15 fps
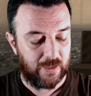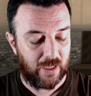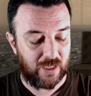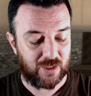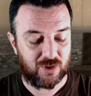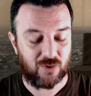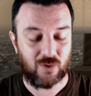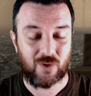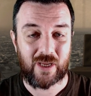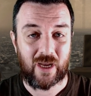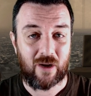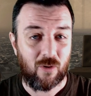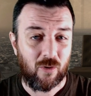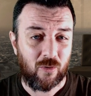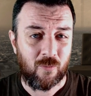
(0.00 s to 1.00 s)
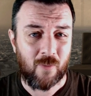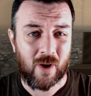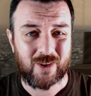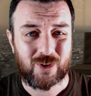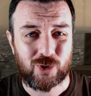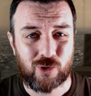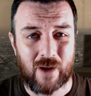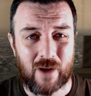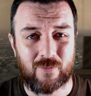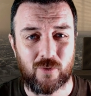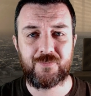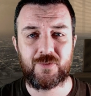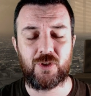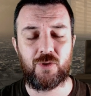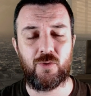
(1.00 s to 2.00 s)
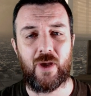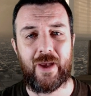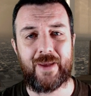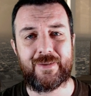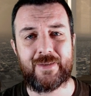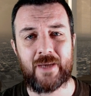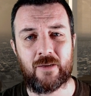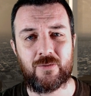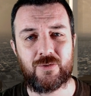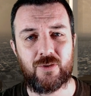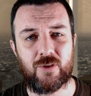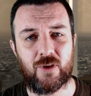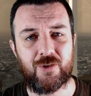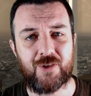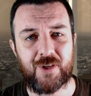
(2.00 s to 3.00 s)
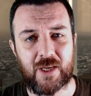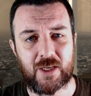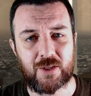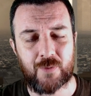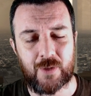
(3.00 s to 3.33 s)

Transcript: I sorted out all my travel to head down to London next